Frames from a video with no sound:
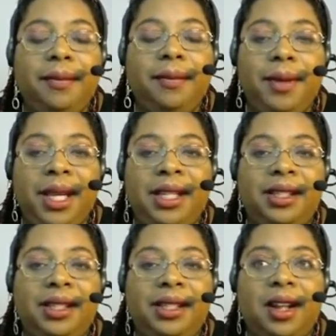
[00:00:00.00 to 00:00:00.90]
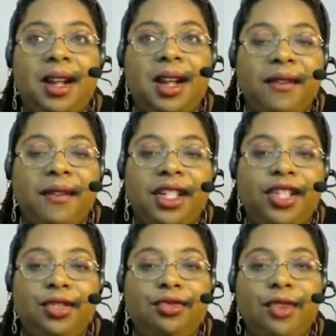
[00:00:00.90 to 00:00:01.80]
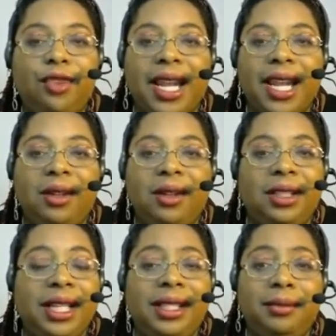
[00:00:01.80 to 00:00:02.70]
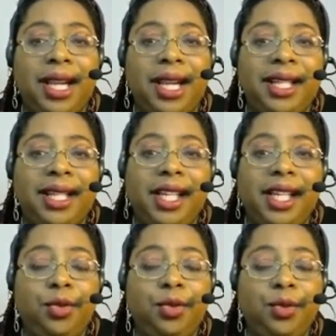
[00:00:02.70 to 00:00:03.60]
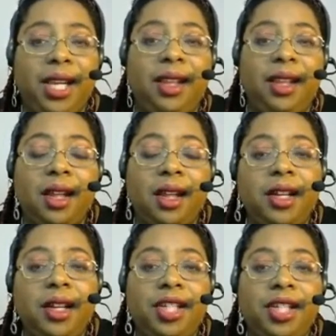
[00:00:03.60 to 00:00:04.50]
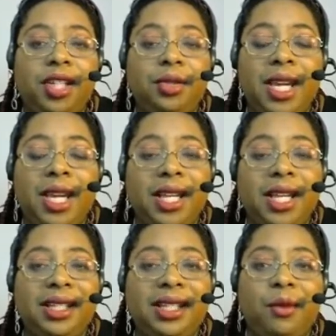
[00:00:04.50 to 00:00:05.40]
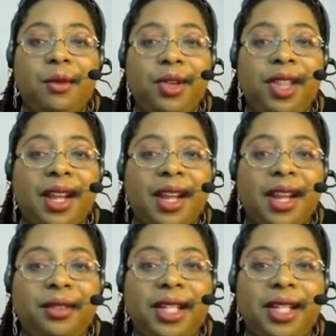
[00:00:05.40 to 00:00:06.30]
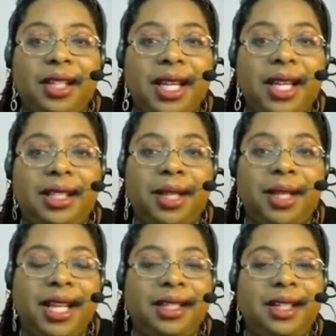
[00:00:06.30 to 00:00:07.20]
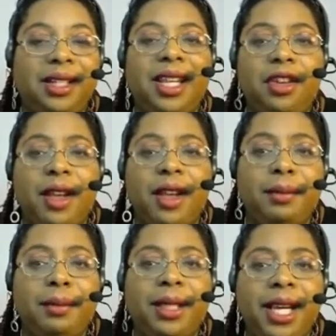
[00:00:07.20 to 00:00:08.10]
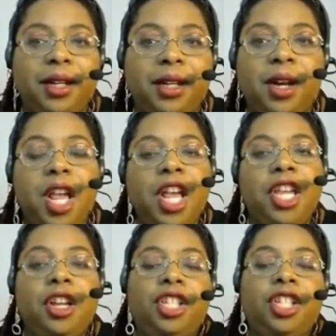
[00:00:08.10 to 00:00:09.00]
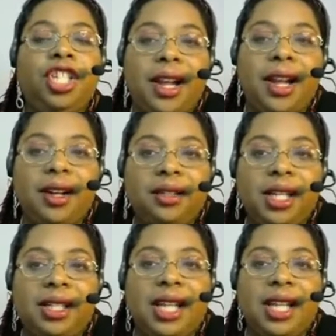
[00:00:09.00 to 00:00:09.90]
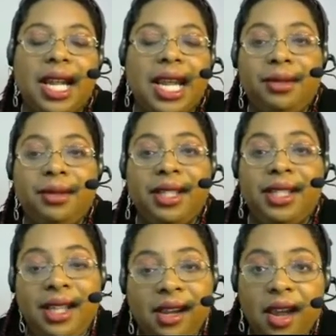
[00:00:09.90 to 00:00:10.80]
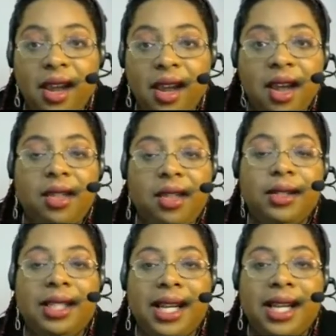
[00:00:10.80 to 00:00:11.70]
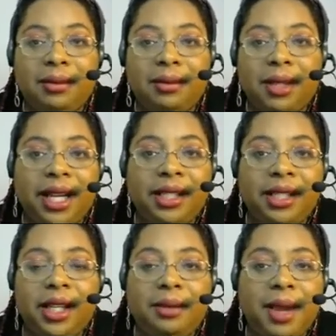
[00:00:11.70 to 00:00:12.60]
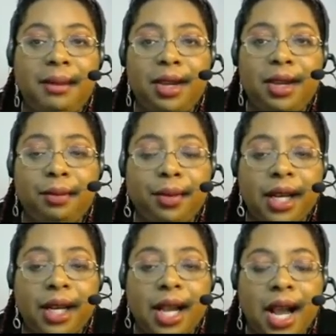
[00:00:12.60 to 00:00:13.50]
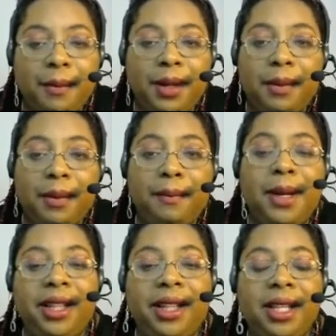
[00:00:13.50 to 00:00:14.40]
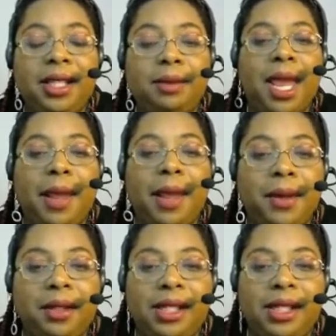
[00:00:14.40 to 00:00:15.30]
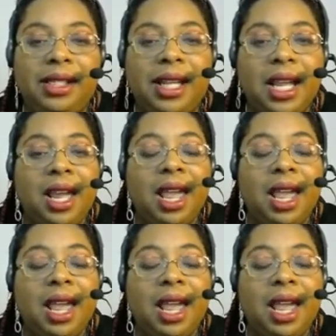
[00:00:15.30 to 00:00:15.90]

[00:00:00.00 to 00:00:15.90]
It beats having to write out lesson plans each week. The other issue is that with handwritten lesson plans, let's say you have a planner, your child is not able to see those lesson plans unless maybe you print a copy. But this paperless